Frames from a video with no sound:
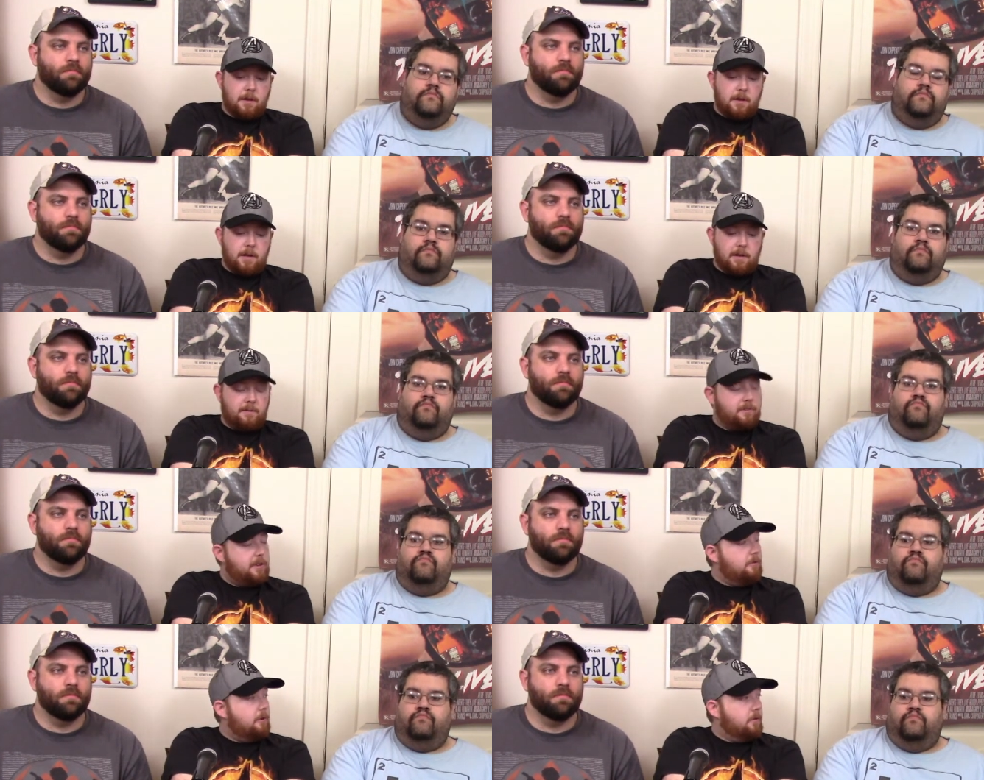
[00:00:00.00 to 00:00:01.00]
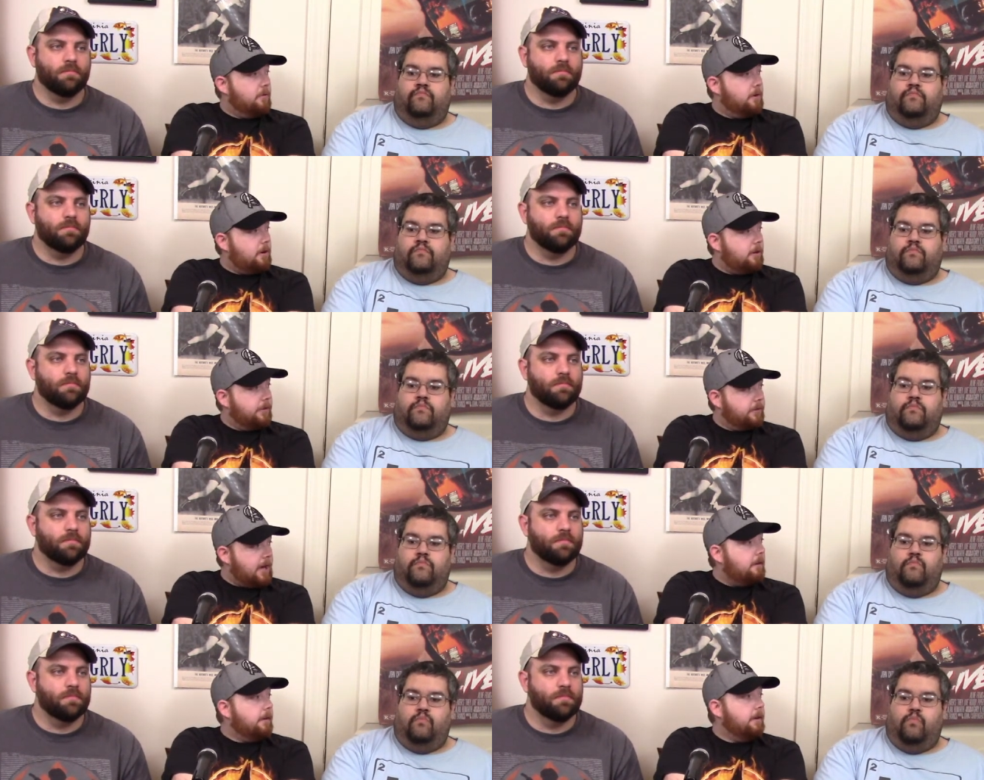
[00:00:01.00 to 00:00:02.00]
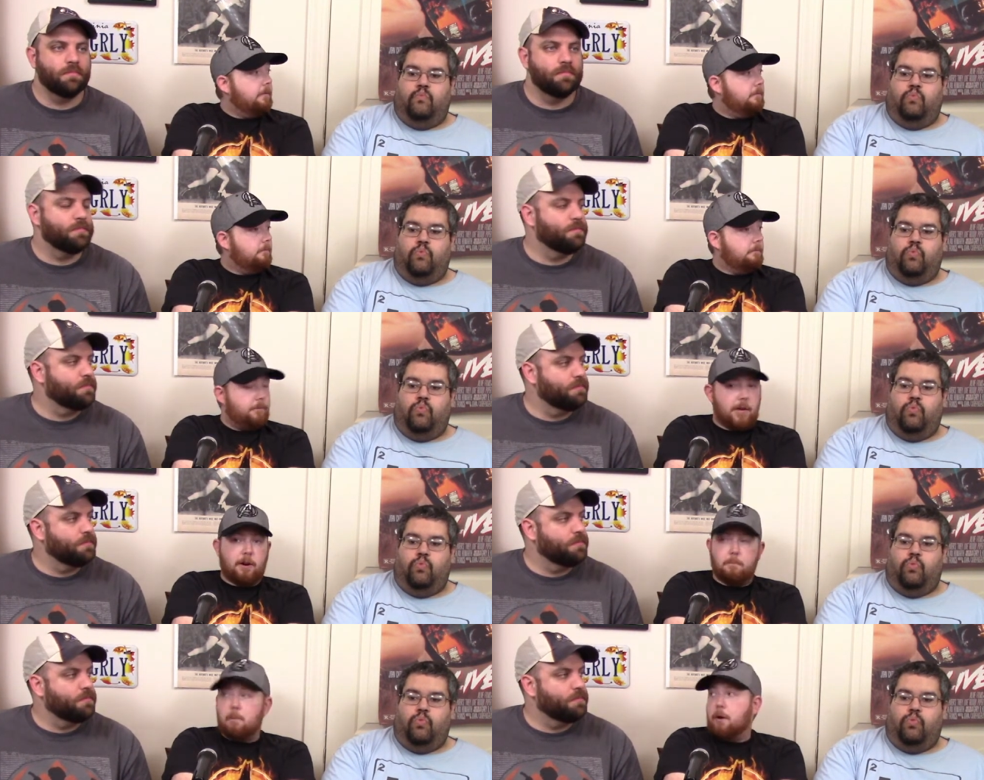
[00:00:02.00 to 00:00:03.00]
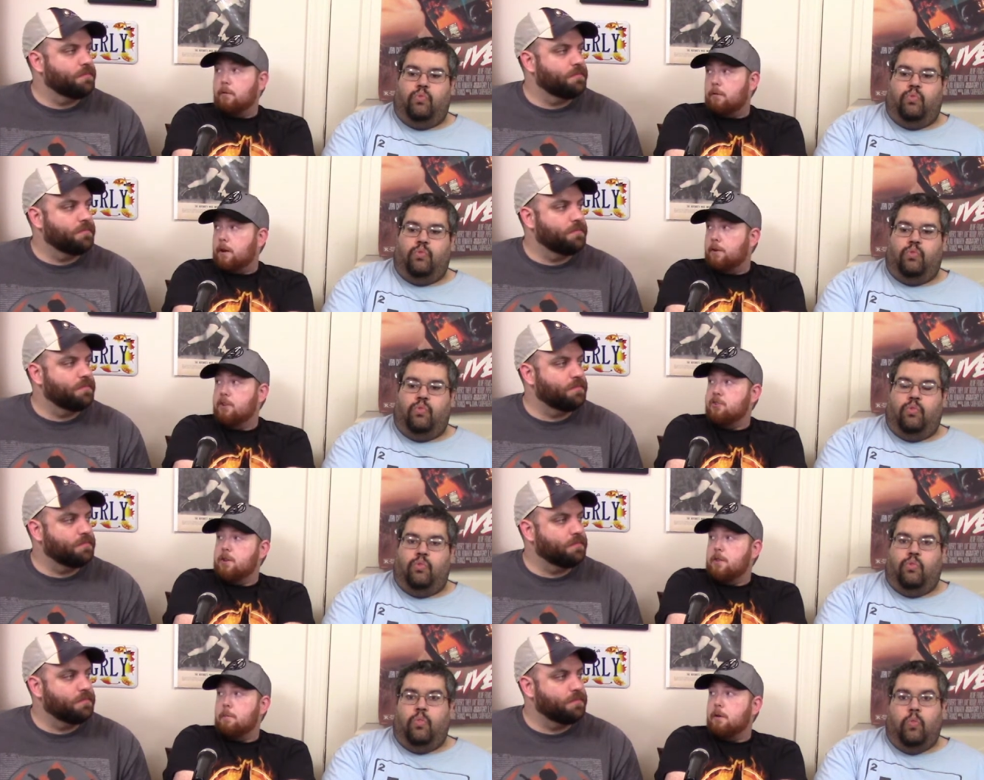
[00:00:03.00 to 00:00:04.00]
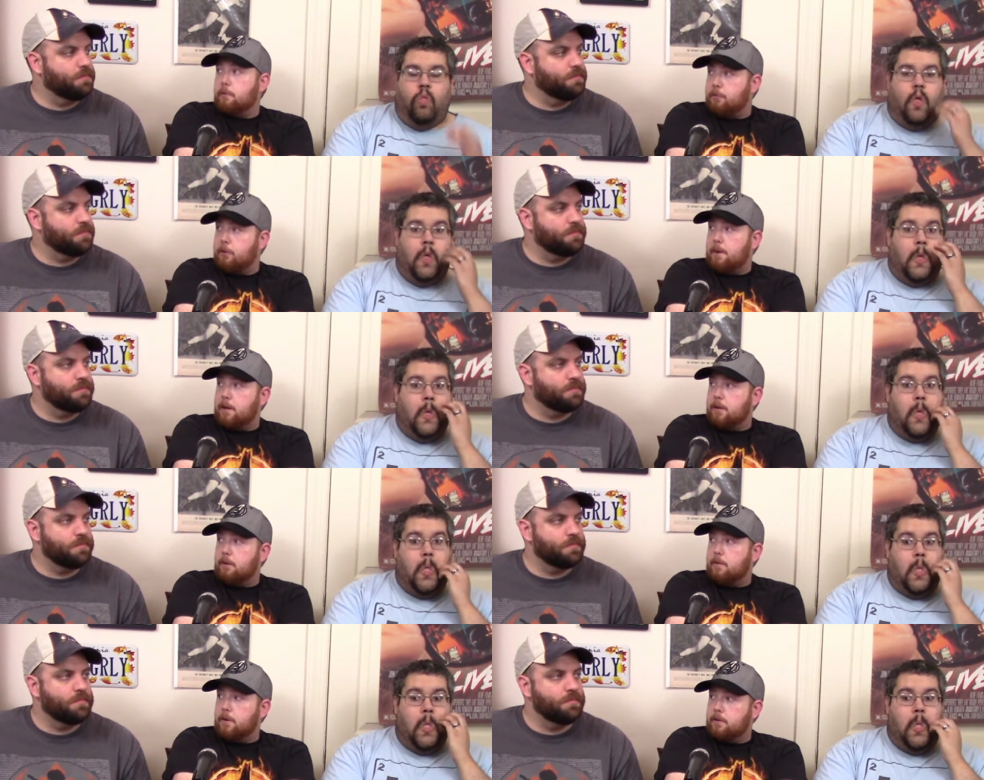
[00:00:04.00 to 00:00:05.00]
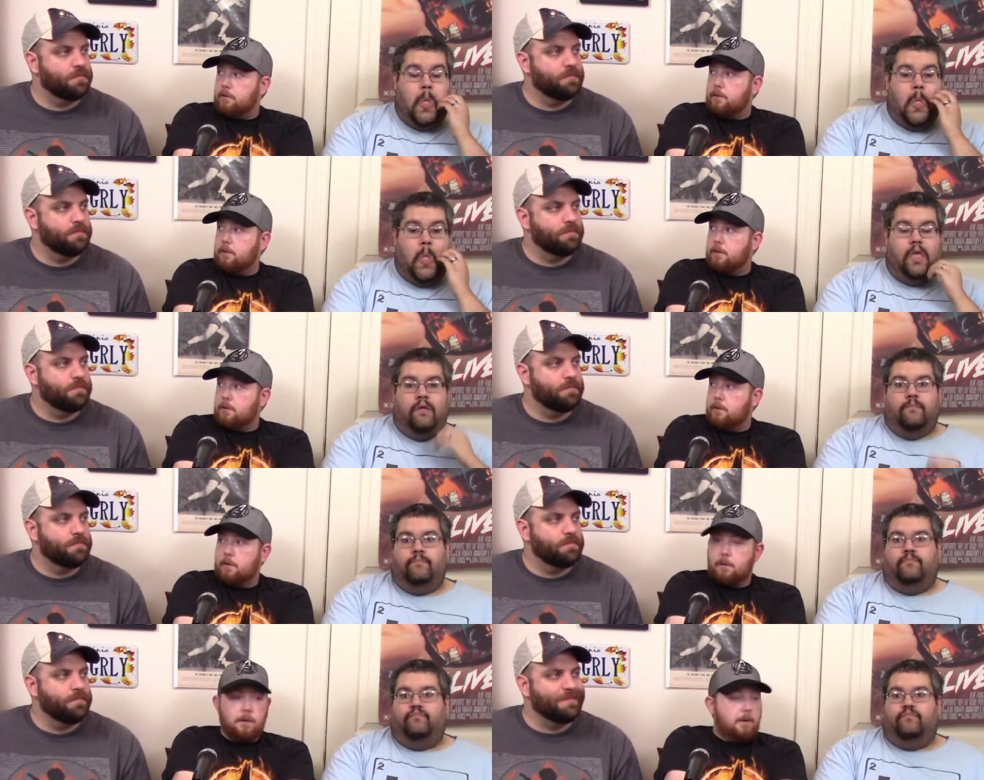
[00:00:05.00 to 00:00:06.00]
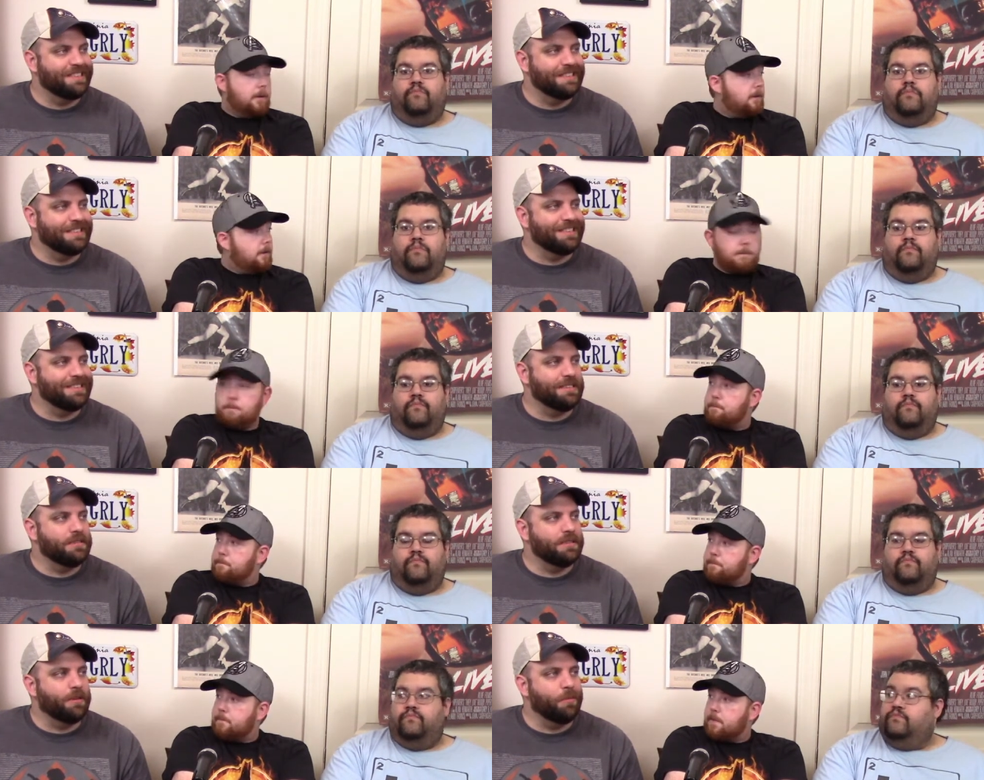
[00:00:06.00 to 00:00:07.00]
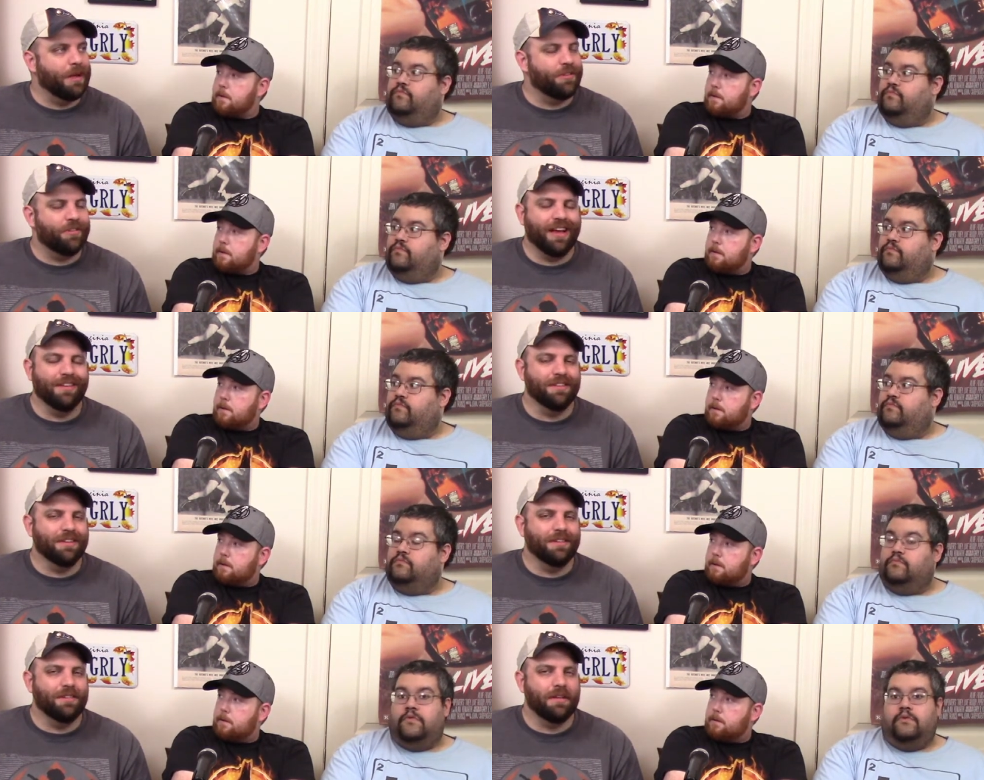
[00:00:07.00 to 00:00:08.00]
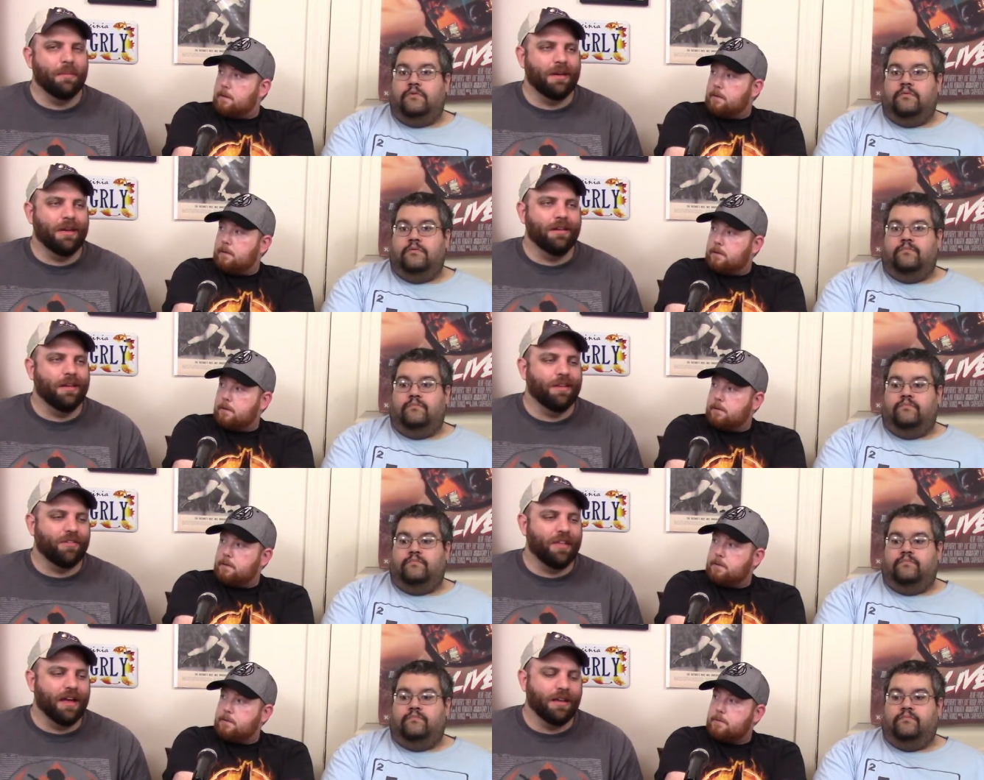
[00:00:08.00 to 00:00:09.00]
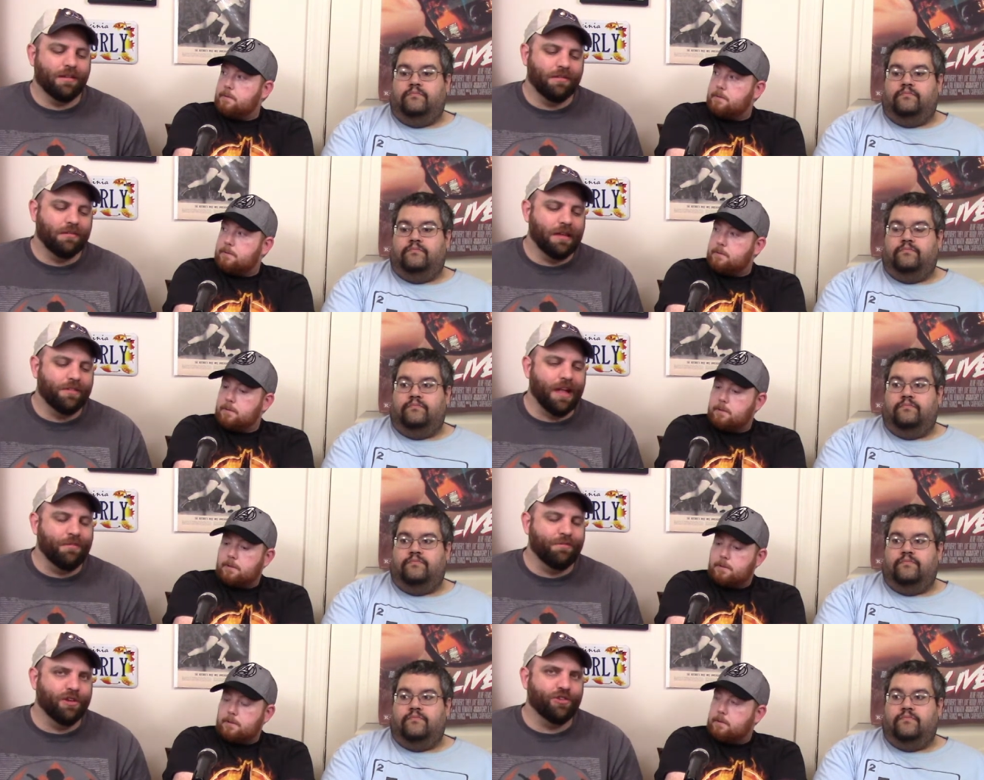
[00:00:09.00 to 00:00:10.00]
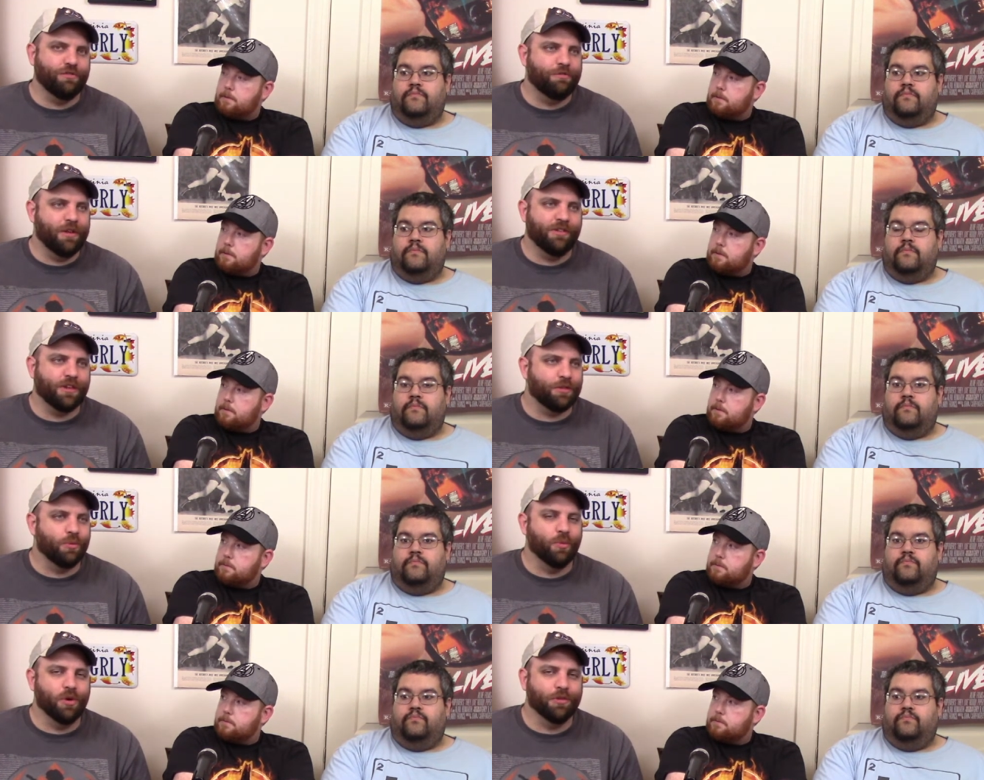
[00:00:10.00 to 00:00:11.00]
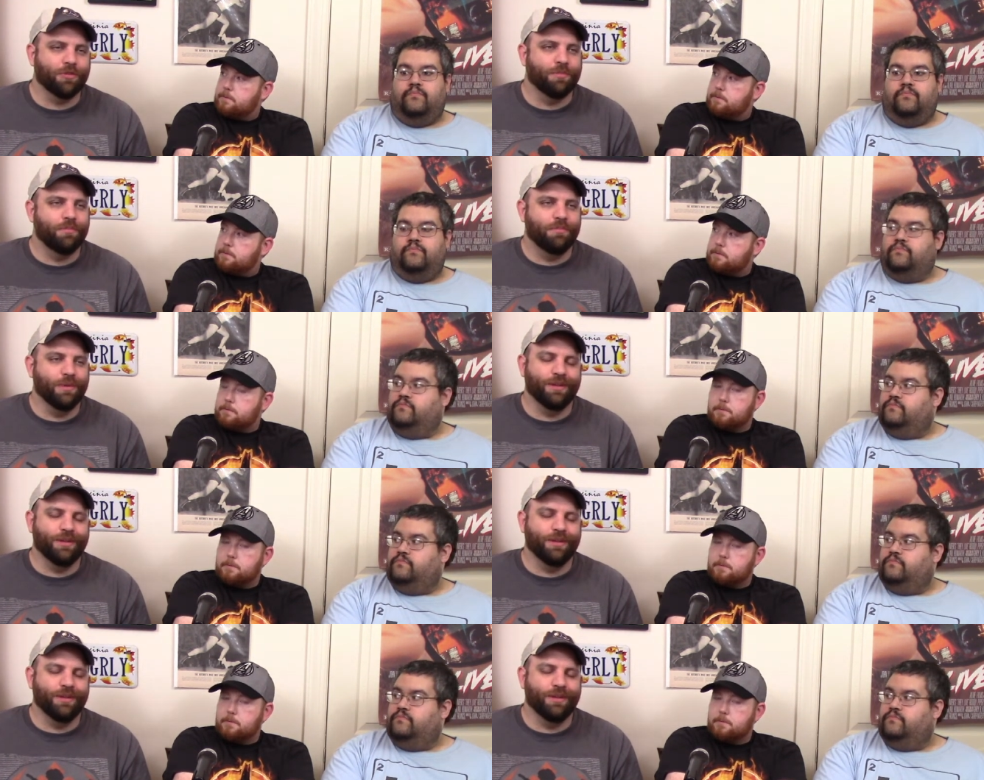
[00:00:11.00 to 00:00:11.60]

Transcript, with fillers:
Speaker 1: it's still overall a solid, solid Marvel addition to the Marvel Cinematic Universe.
Speaker 2: Uh, I don't know about solid. I mean, it's not it's not Vision phasing through walls, but